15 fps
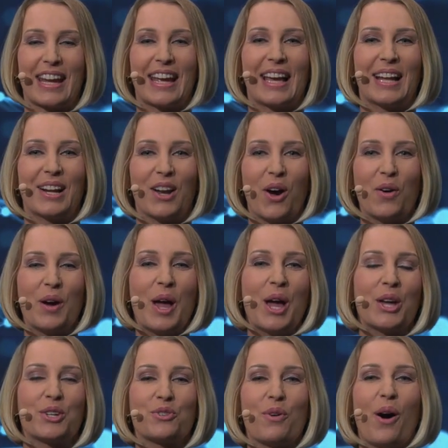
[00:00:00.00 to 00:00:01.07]
hello
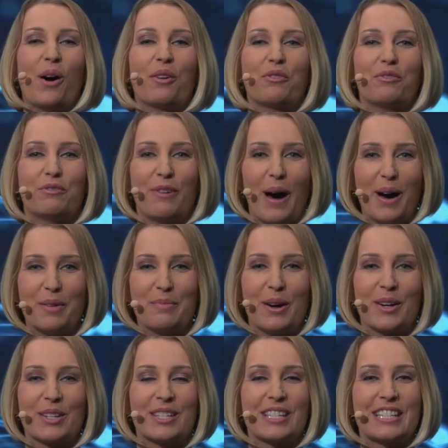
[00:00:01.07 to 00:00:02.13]
to all
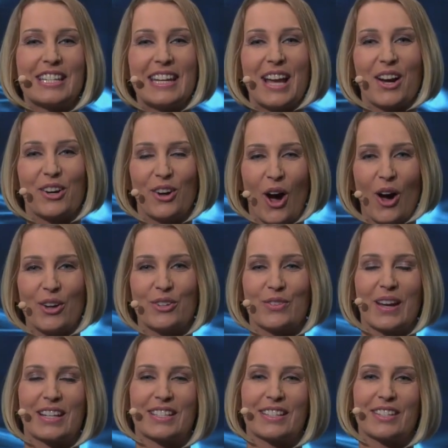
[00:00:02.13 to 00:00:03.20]
farmers, dear
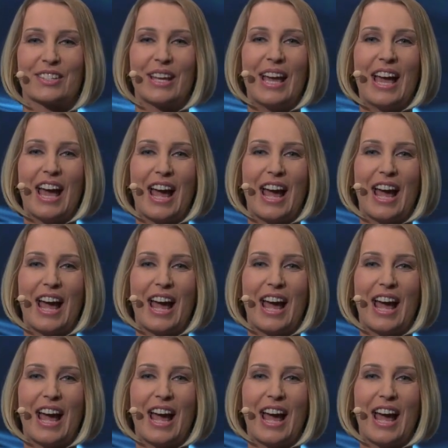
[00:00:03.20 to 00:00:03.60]
contractors,